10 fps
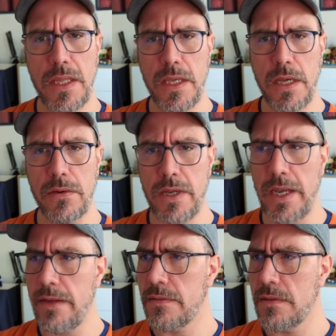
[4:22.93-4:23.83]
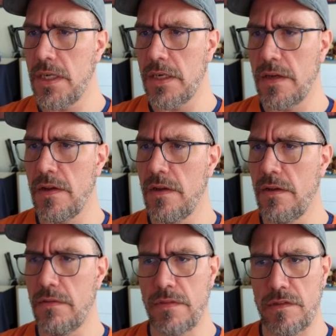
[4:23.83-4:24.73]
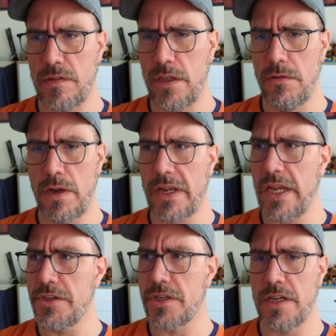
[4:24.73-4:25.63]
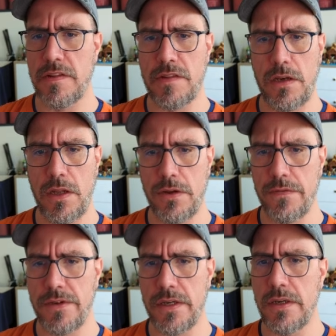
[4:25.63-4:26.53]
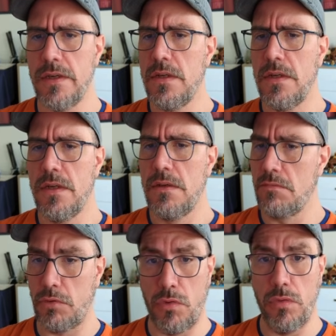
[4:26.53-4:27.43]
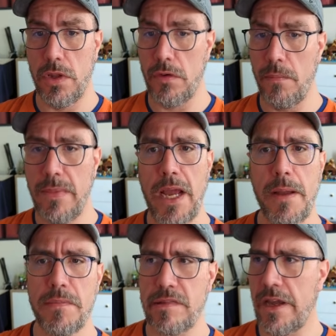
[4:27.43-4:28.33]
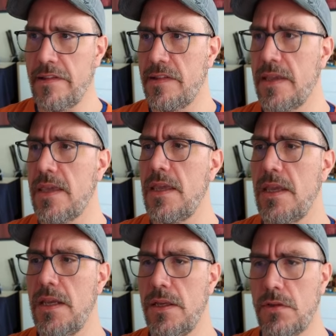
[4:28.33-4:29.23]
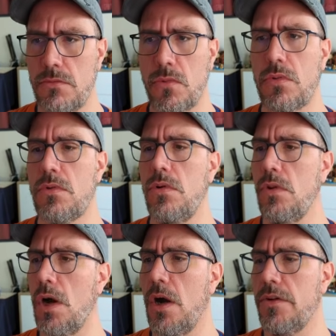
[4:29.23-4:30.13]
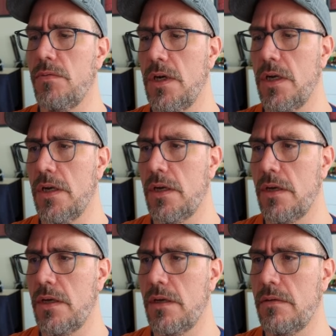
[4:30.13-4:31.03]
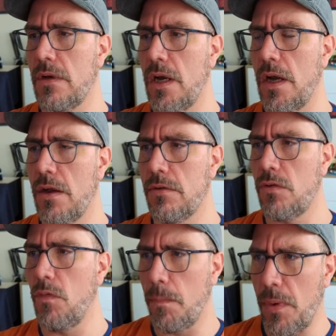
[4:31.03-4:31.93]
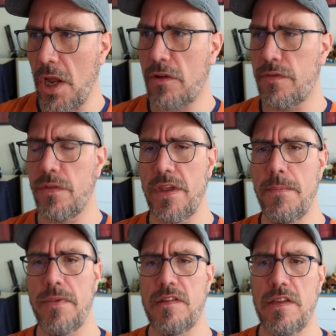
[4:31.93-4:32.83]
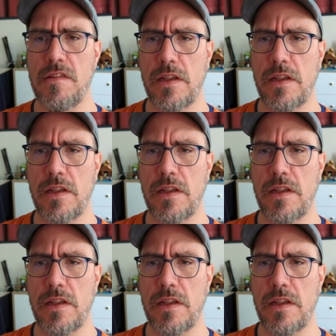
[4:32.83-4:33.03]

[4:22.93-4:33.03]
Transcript: Okay. This new location has a lot of cool little maps, nicely keyed, cool artwork, cool blocks for the NPCs.